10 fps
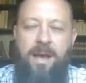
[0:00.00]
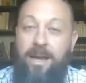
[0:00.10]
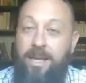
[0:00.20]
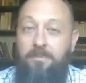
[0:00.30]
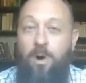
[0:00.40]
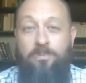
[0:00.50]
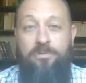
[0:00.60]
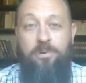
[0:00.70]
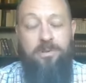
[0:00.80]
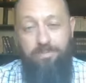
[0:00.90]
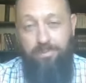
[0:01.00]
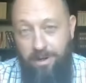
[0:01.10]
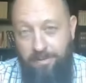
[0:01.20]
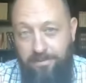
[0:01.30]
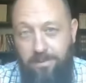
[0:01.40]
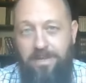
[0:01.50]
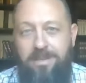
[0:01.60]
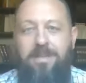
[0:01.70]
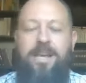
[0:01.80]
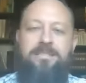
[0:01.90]
I am hopeful and prayerful
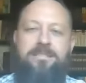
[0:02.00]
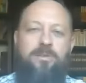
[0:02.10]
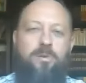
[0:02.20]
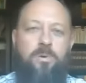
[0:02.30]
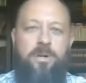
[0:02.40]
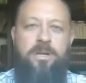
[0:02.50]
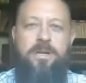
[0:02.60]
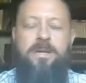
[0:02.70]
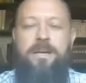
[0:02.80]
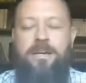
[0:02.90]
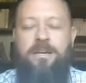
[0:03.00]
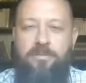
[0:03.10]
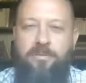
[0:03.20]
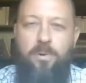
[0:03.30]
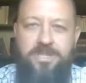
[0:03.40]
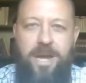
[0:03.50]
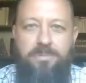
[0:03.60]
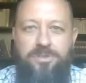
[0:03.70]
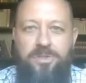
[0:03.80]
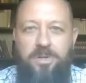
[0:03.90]
that as the Lord affords
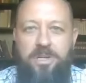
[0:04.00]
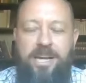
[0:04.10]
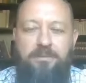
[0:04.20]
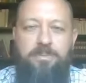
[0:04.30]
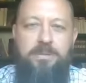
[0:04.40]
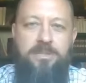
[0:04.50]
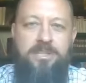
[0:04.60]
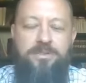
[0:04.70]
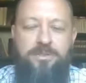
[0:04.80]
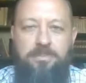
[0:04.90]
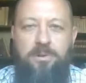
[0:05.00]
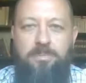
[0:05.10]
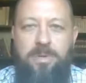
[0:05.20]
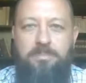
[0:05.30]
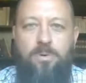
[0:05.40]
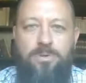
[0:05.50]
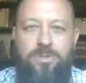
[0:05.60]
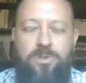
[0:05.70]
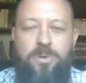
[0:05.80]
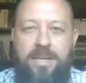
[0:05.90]
opportunity, I will be able to contribute a bit more
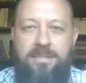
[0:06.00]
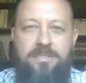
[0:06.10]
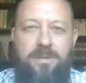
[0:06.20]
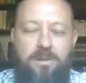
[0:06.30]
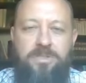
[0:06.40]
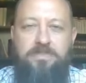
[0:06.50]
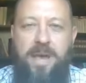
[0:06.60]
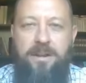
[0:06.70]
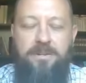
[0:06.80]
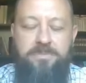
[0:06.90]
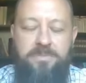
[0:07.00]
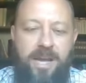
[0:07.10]
to Eschatology Matters.